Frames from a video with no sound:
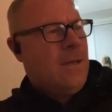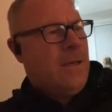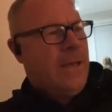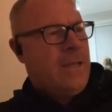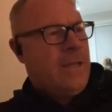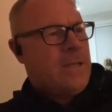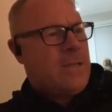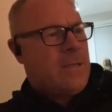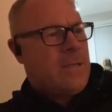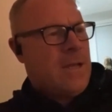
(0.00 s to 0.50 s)

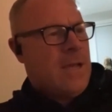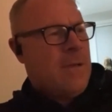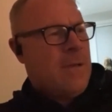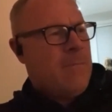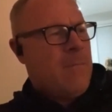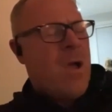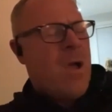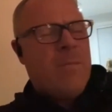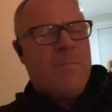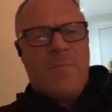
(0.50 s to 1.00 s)

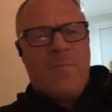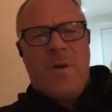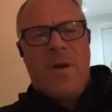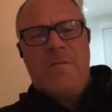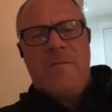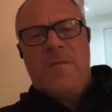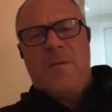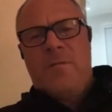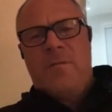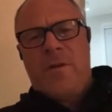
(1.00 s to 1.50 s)
I
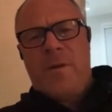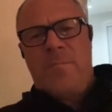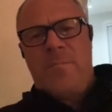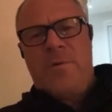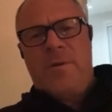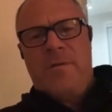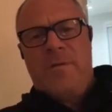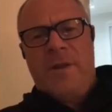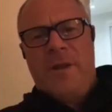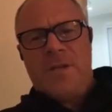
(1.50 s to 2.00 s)
feel very
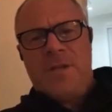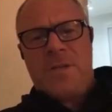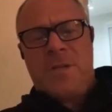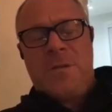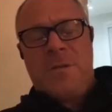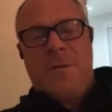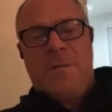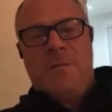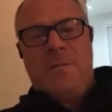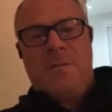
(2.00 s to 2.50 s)
privileged
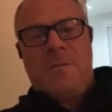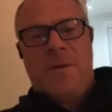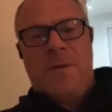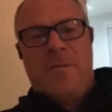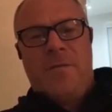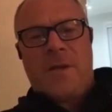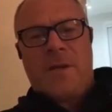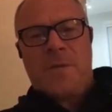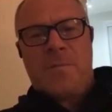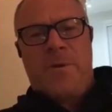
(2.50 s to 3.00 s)
to
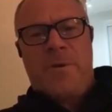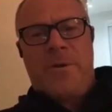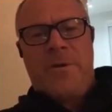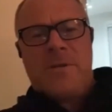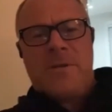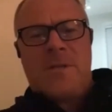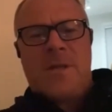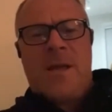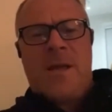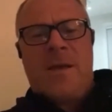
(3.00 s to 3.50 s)
have
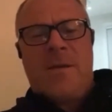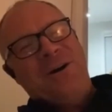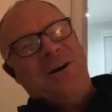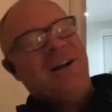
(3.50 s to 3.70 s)
experienced that.